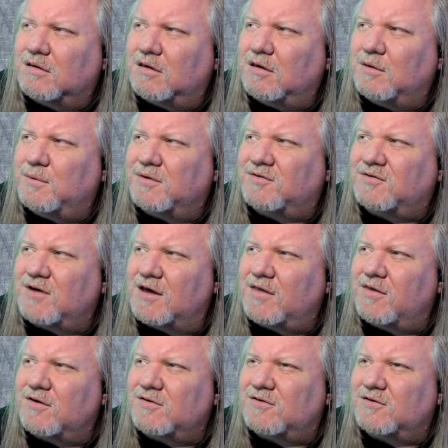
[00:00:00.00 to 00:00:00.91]
he would say
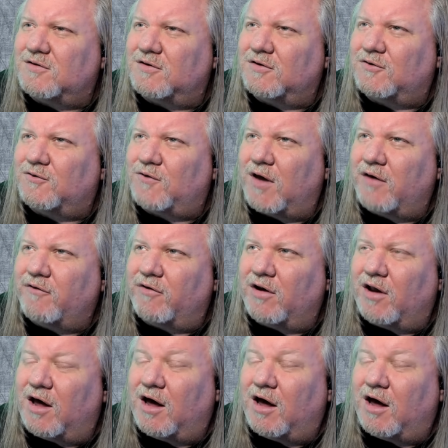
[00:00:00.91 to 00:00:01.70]
this is his favorite,